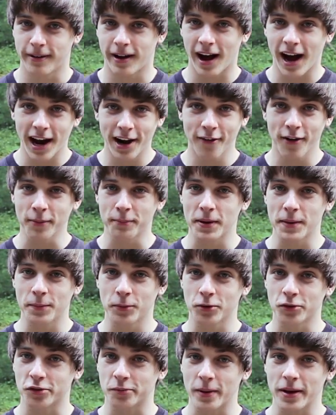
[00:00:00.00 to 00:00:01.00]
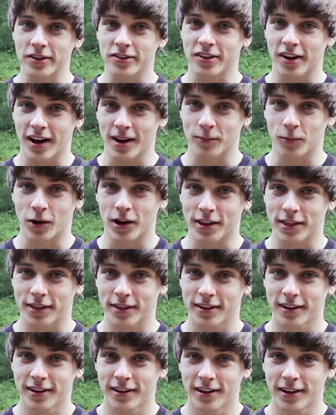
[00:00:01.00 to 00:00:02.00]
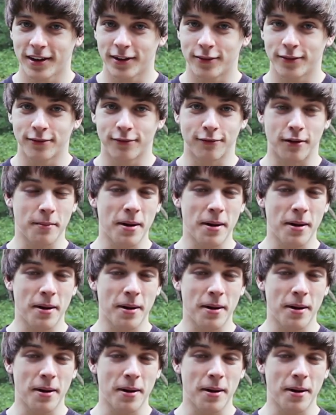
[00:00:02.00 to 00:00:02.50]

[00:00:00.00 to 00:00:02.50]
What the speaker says: hiring people to spend time with,